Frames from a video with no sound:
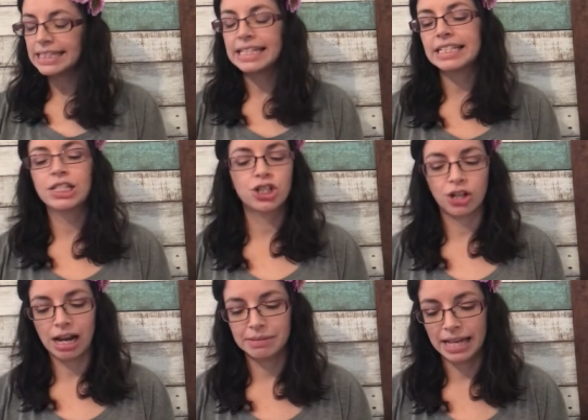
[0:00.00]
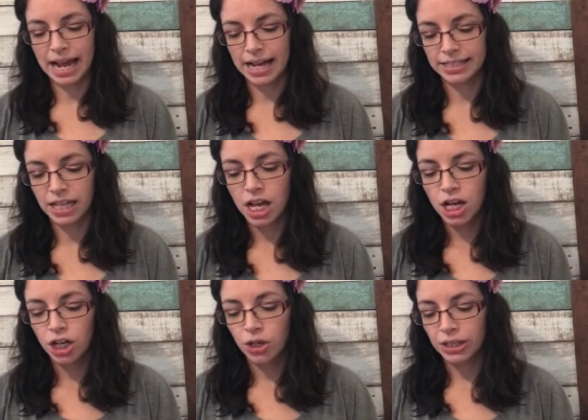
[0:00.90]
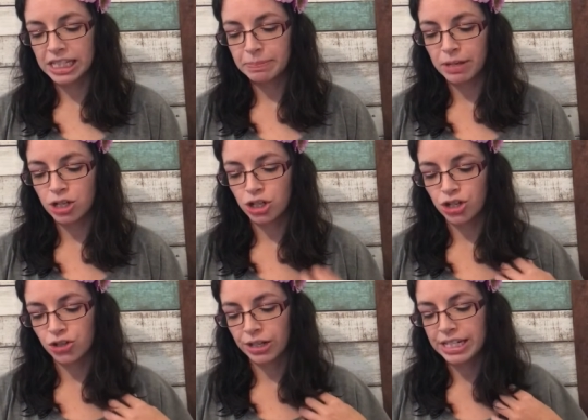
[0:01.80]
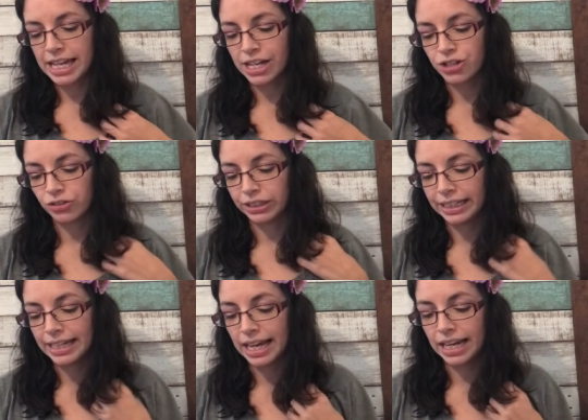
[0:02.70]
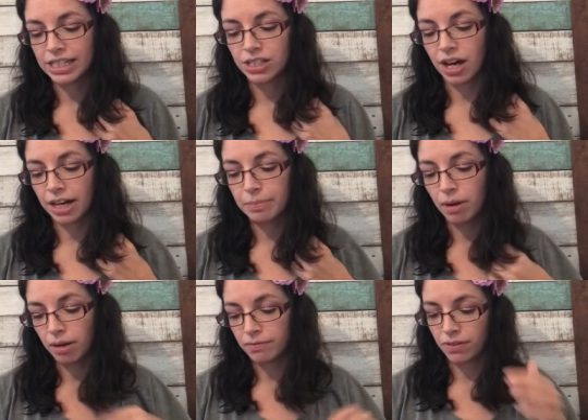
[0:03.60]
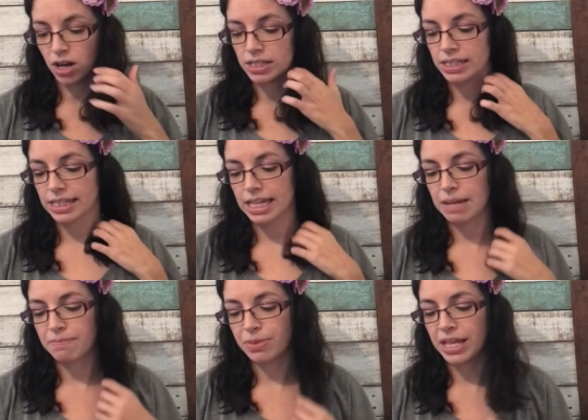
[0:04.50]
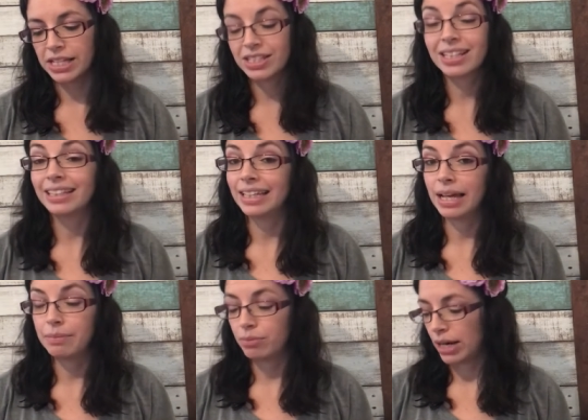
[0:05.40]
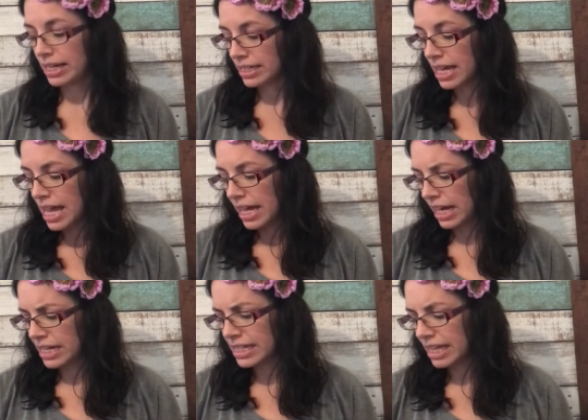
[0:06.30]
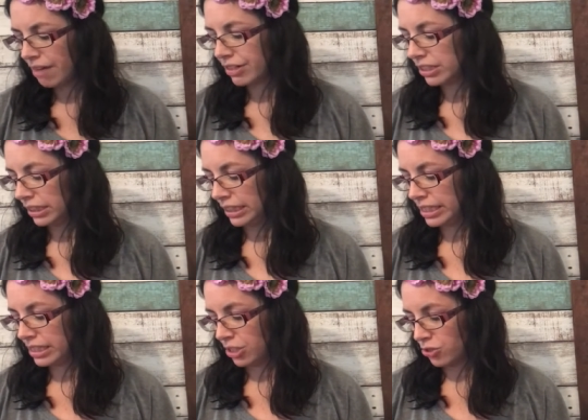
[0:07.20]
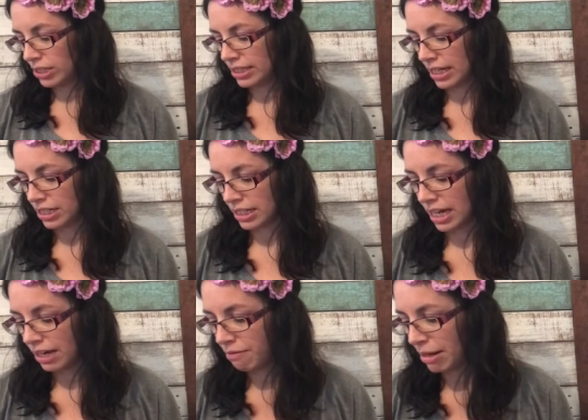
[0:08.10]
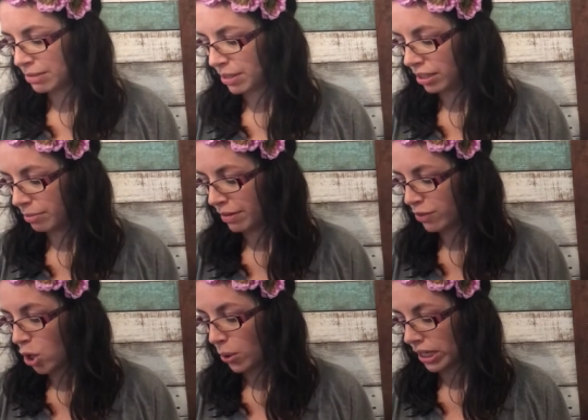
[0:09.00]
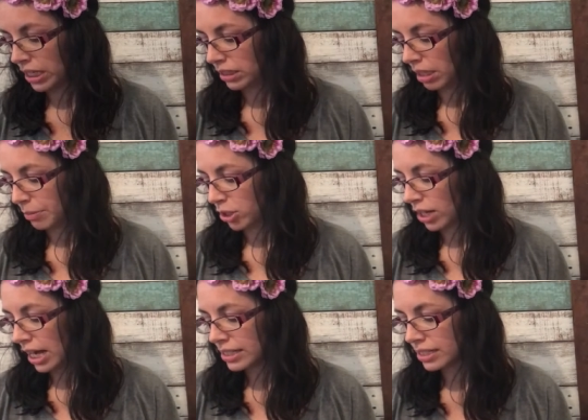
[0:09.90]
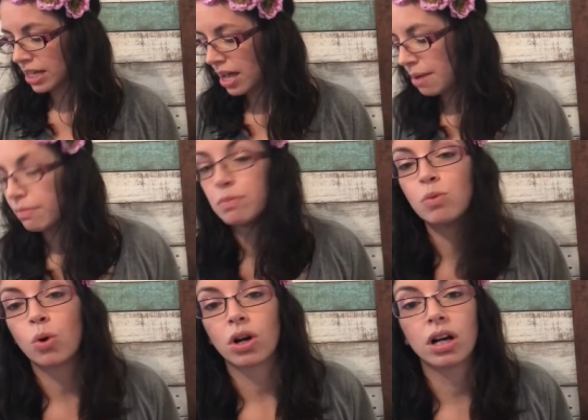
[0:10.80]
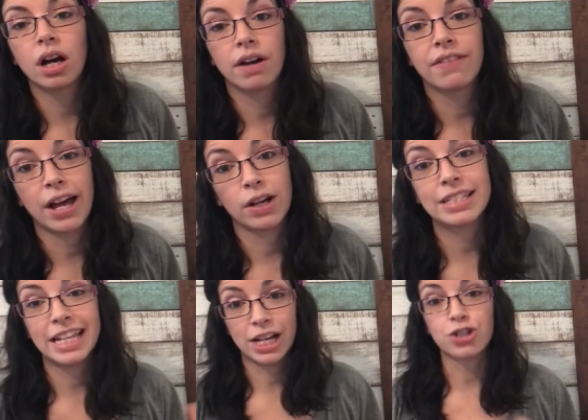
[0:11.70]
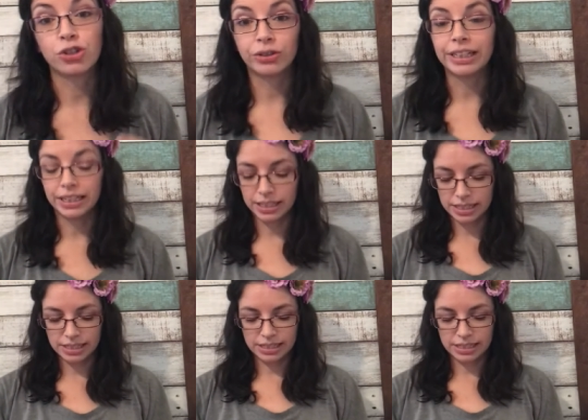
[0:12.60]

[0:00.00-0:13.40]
Scentsy describes it as crisp, gingery tangerine and exotic palm fronds keep things clean and bright. And it does have a clean citrus scent. It kind of reminds me a little bit of coconut lemongrass, but more of that tangerine